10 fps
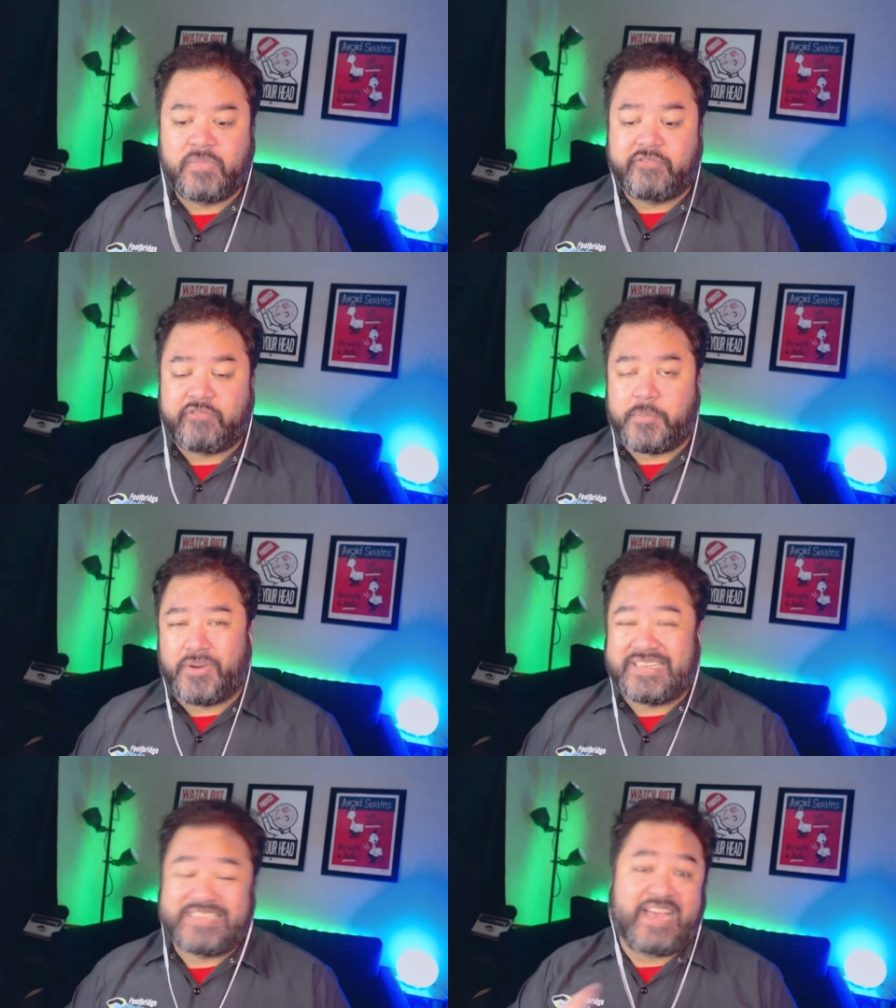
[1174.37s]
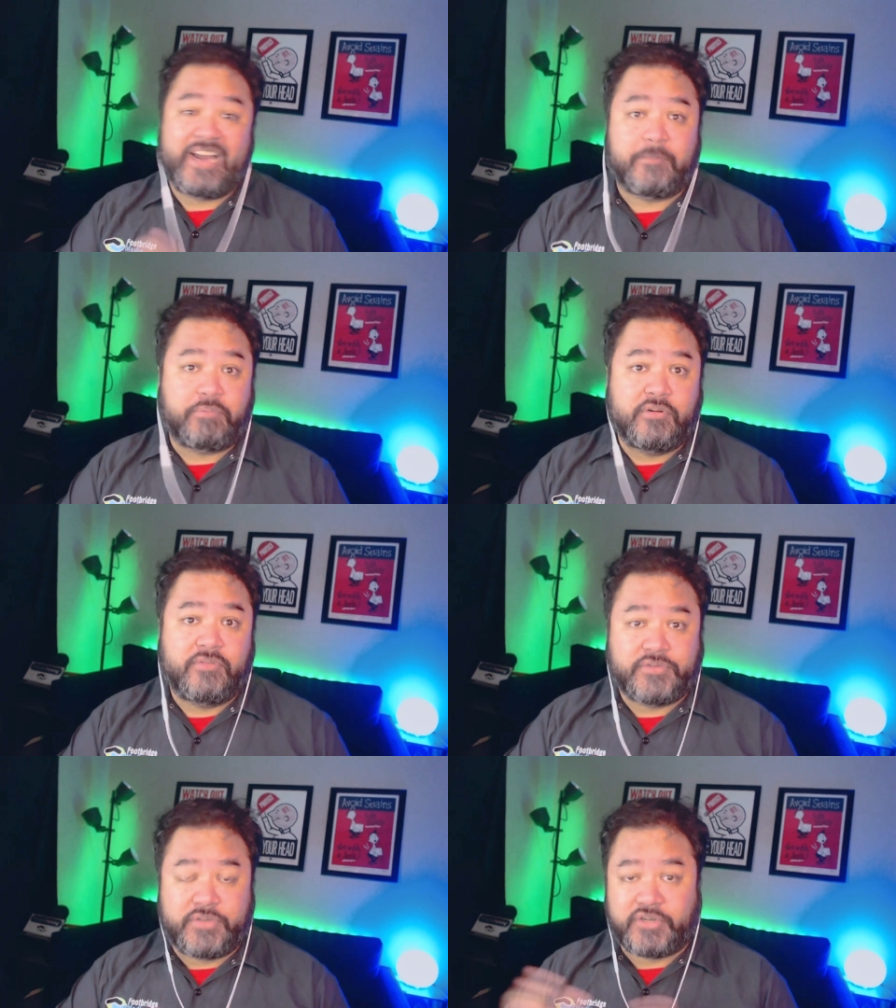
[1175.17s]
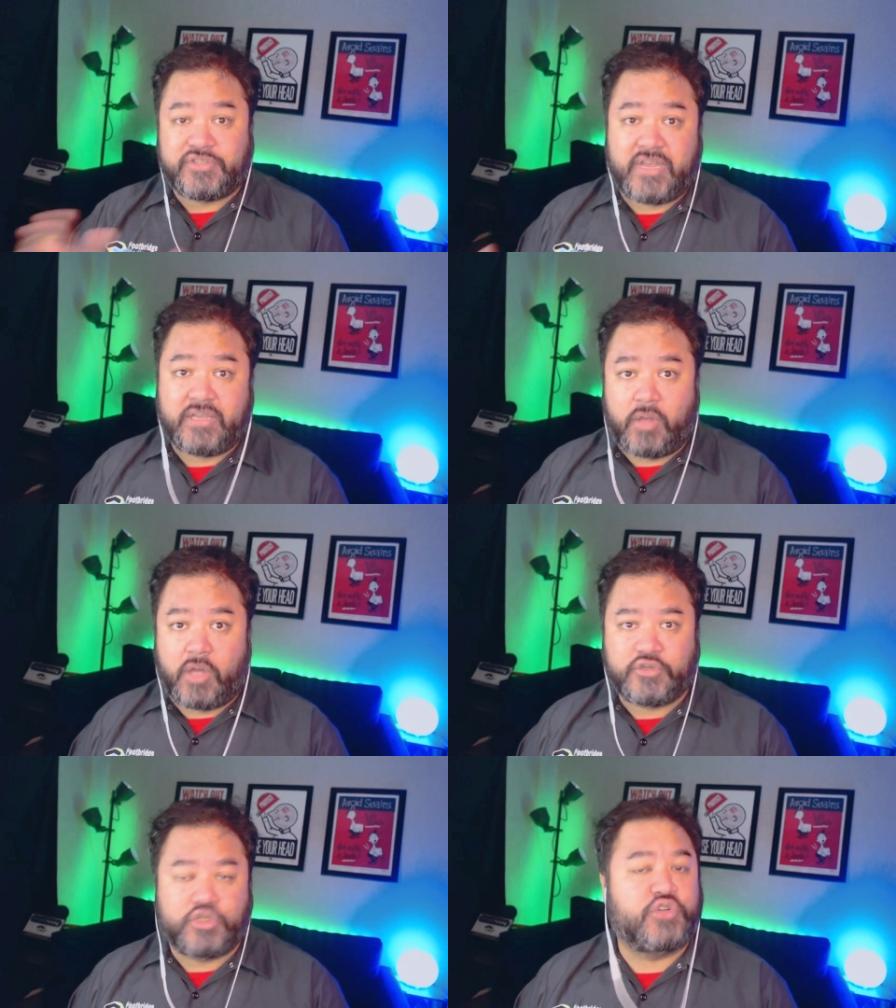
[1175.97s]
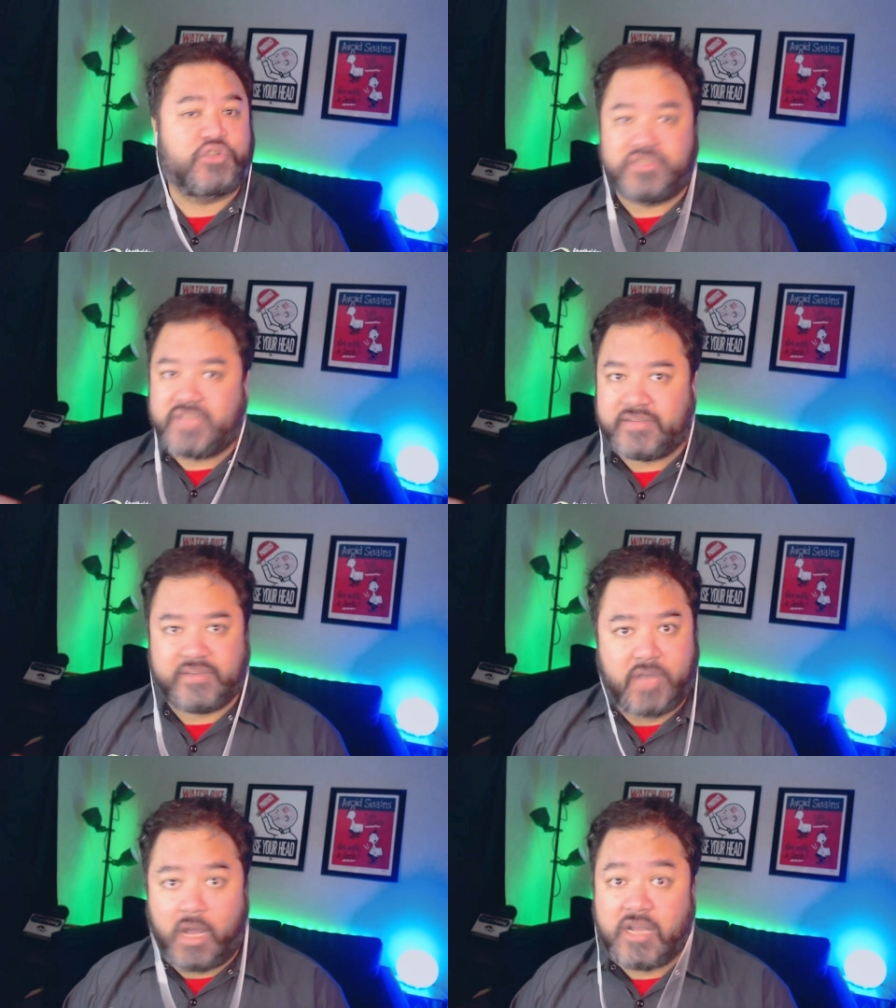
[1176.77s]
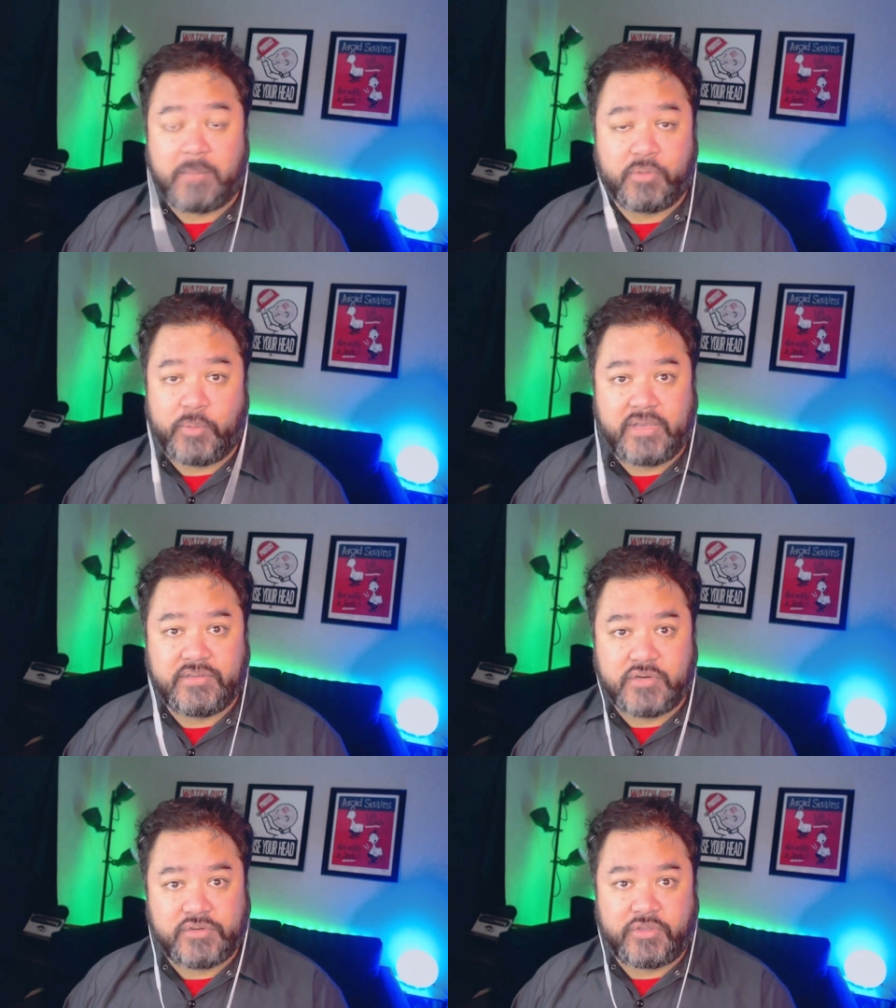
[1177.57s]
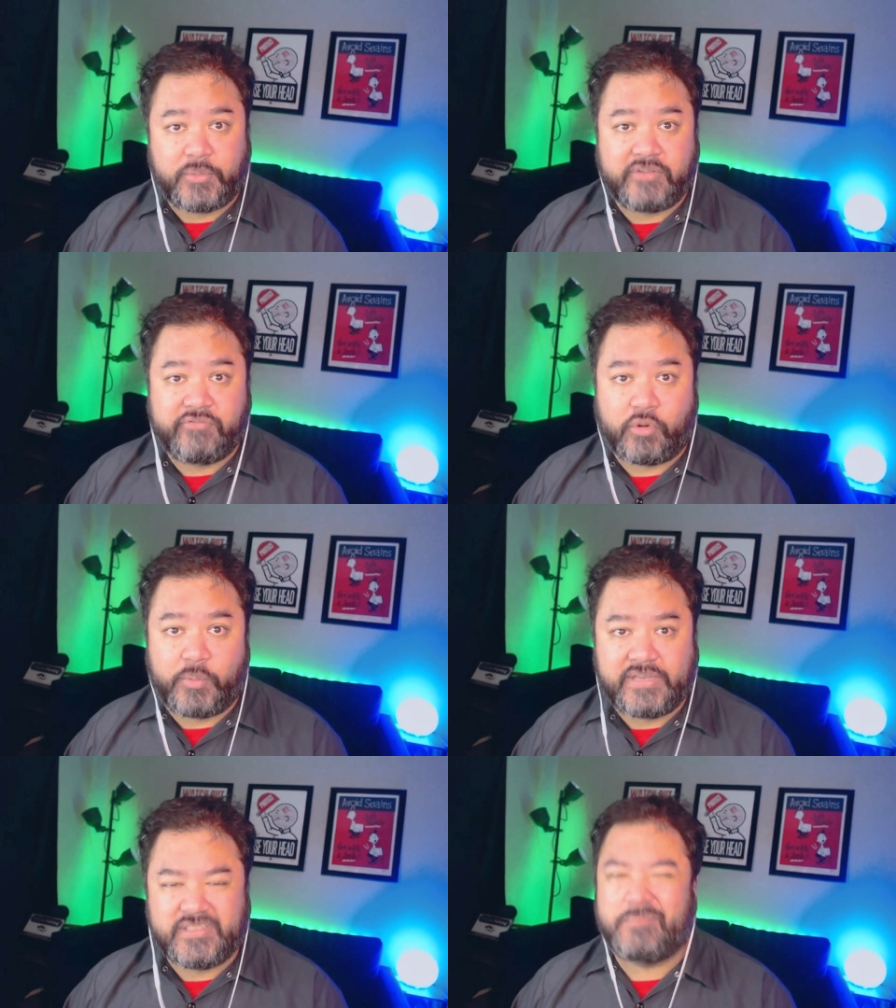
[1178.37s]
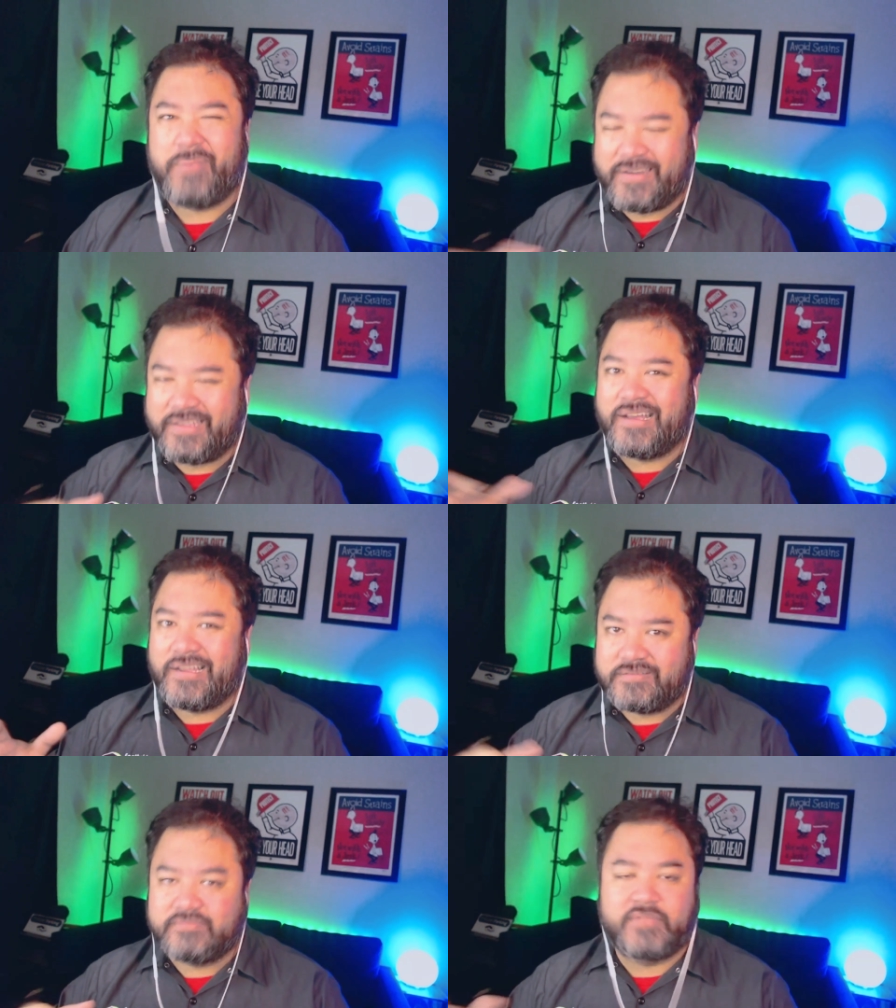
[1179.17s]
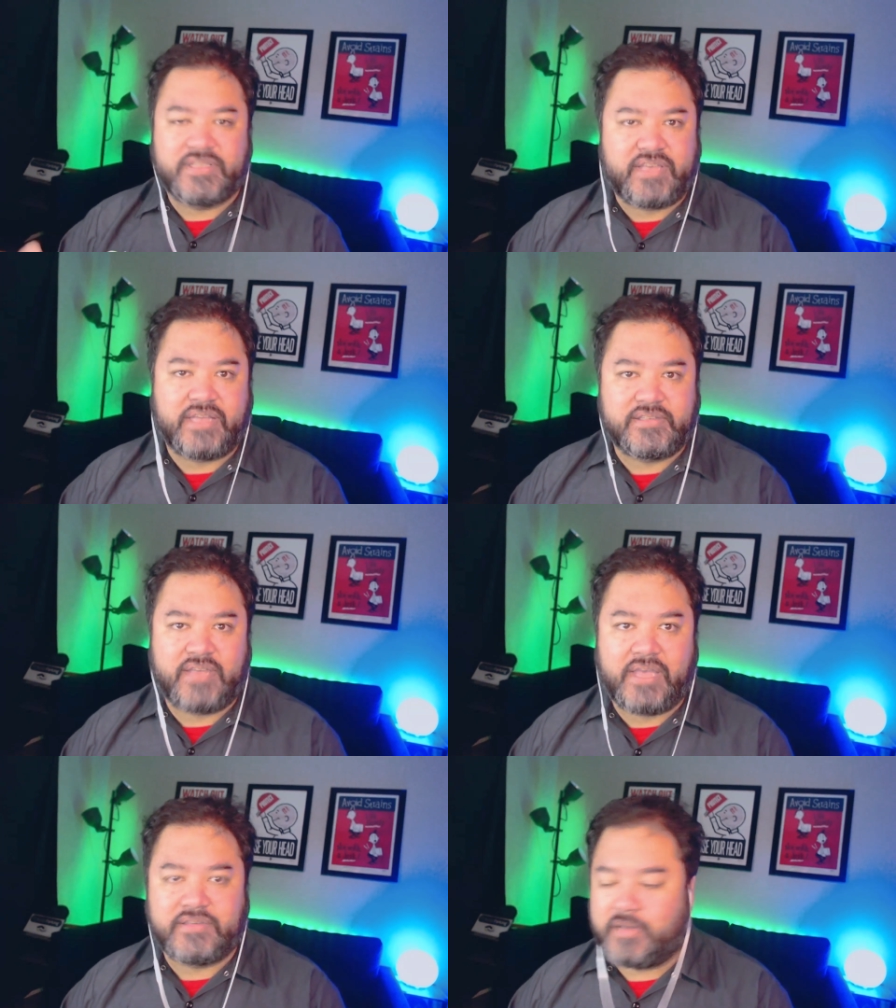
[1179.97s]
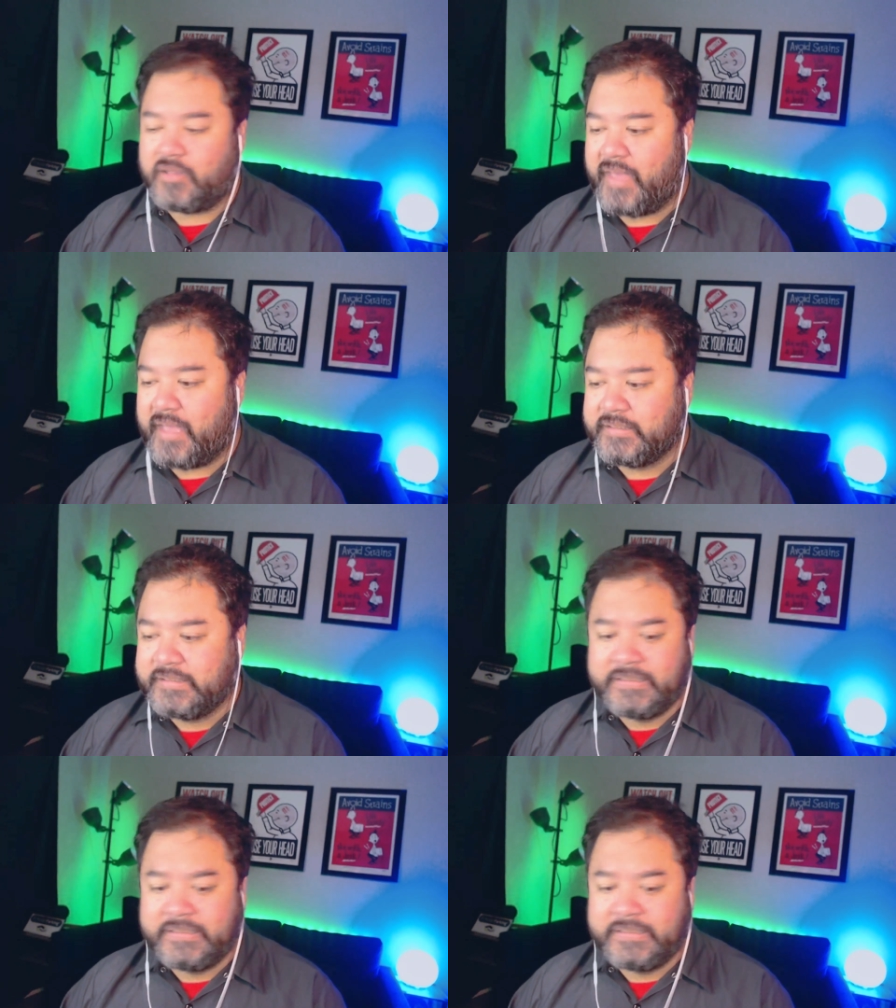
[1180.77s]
from your design approval to your site launch. Usually just takes a, a couple weeks, usually three to four weeks, depending on the site size and all that.